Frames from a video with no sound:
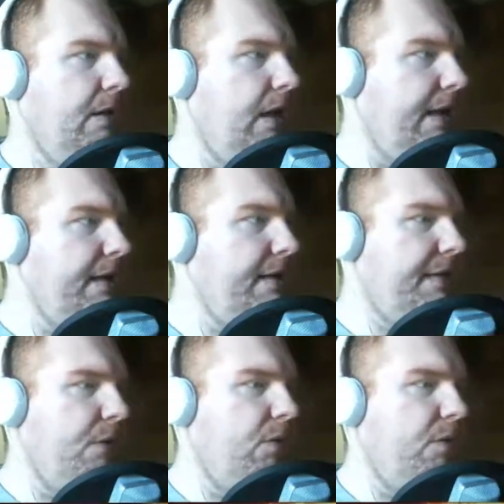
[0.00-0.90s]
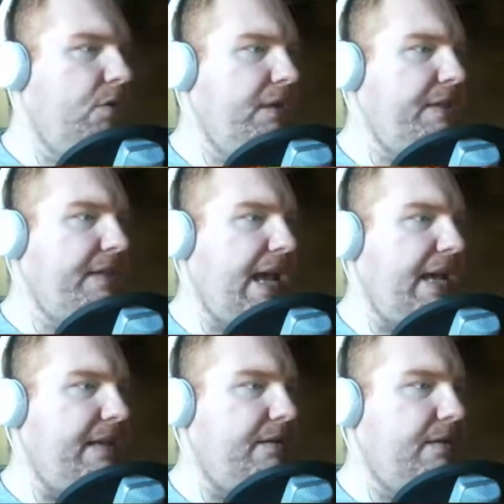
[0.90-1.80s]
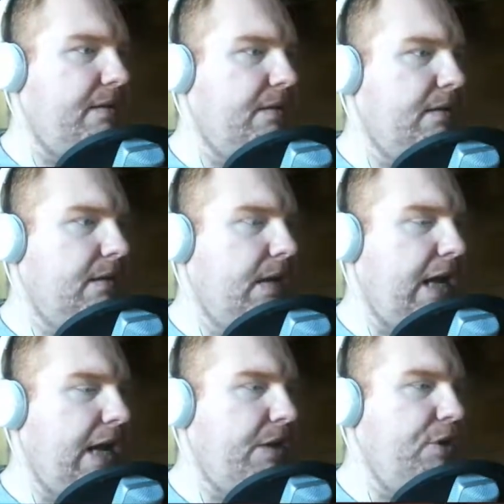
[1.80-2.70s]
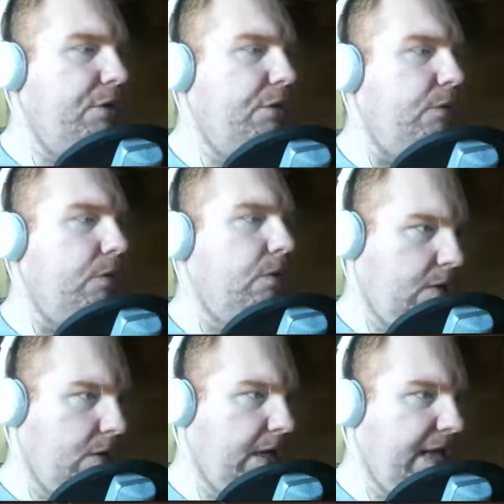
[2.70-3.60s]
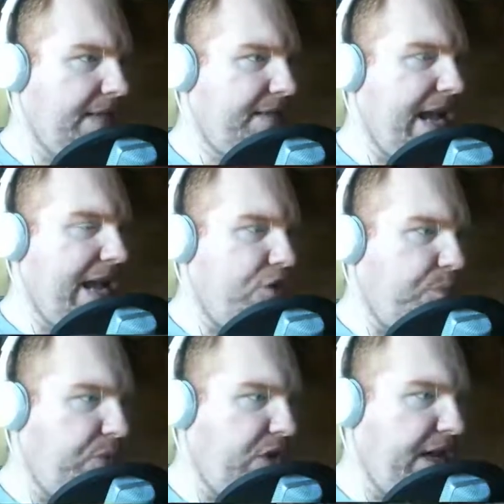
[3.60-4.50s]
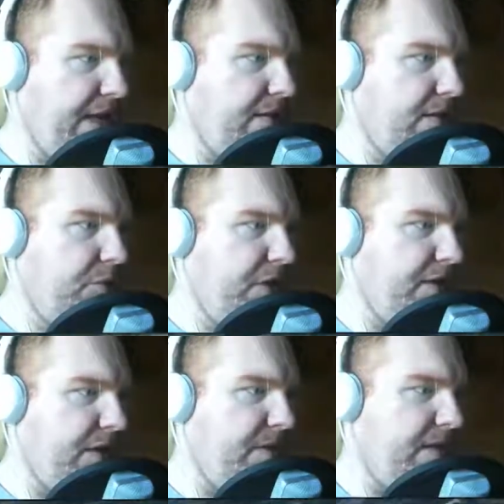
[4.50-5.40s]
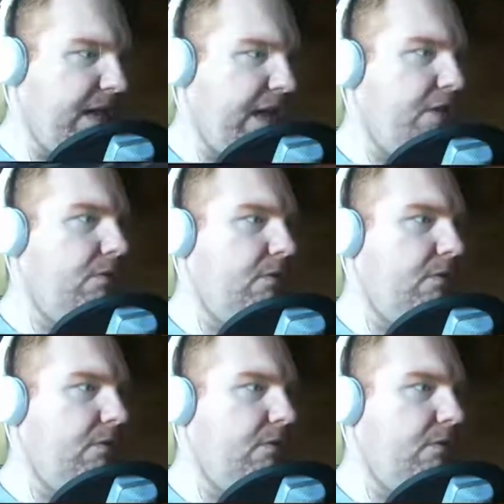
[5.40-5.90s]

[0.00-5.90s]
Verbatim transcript: I need to scan one more of these guys. How do I do? Can I scan you? Please. Please let me scan you.